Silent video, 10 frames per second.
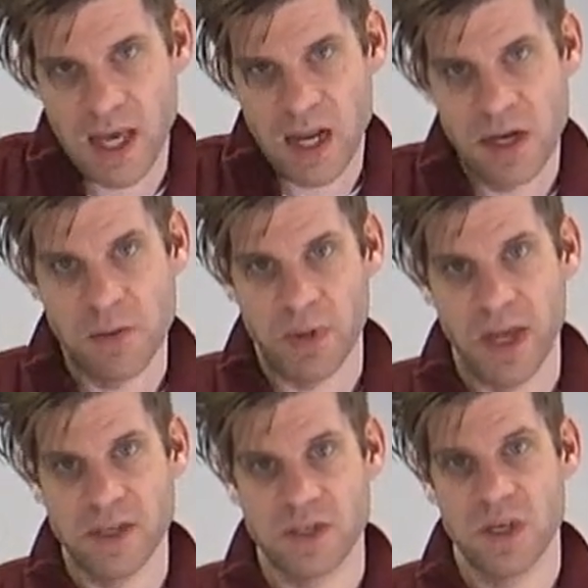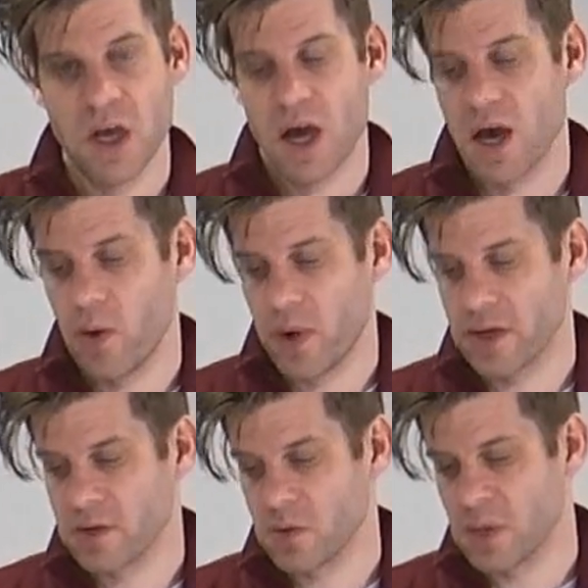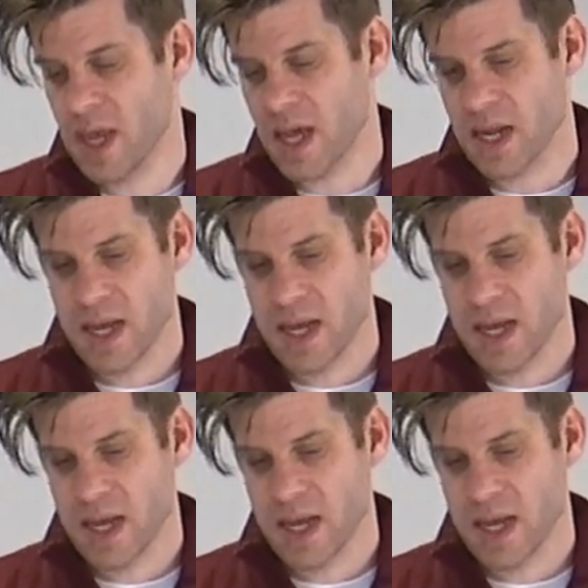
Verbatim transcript: get into place uh, while you're doing that.